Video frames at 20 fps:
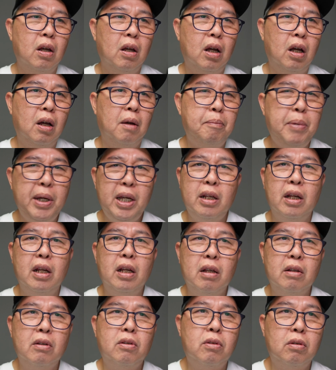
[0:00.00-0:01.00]
a bit,
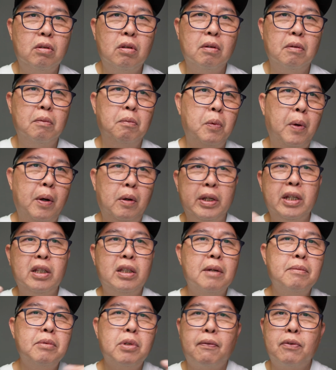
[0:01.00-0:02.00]
well, in
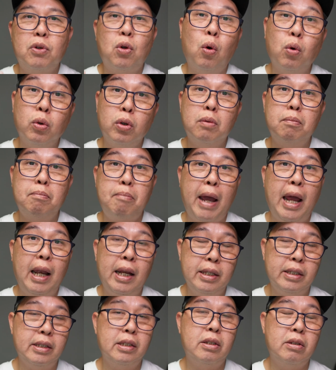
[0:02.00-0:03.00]
terms of tonal
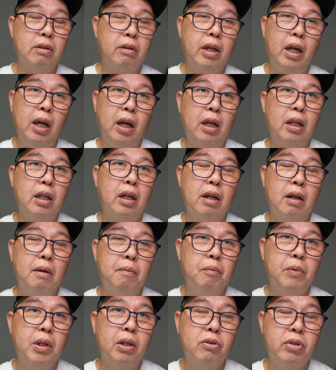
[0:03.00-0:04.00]
balance, okay,
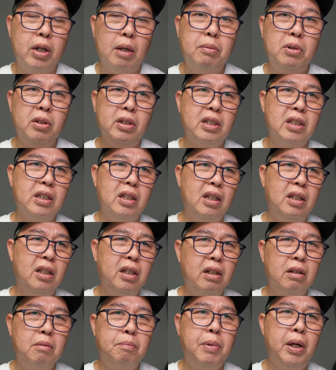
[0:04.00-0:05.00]
the treble is a
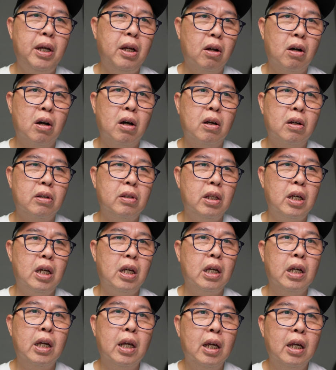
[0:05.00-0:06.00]
little bit on
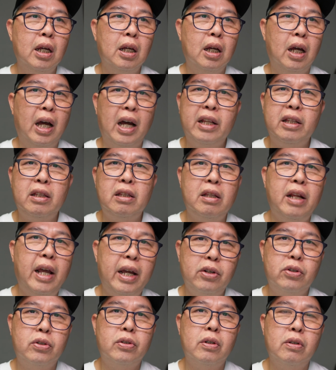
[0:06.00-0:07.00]
the
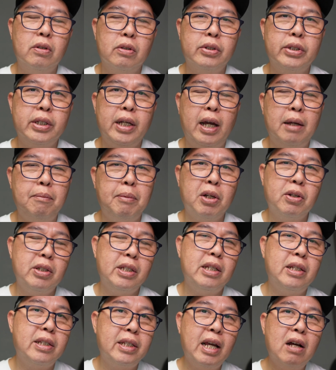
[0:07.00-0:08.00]
unnatural side,
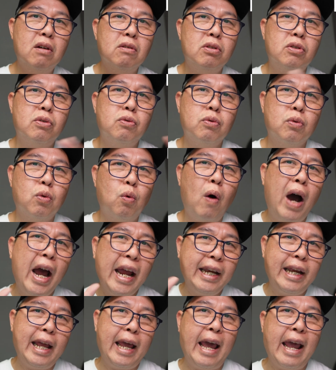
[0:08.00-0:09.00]
because it sounds
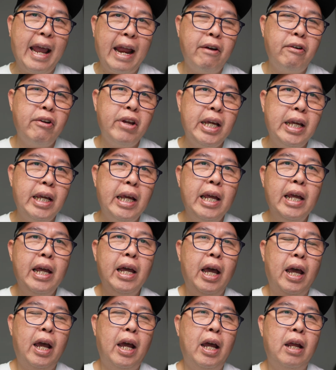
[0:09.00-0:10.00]
quite airy,
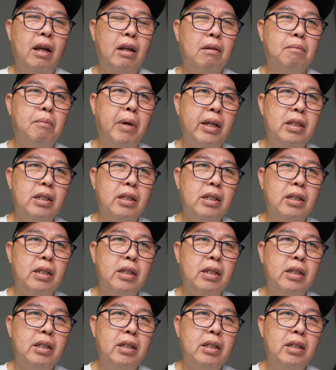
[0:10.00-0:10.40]
and my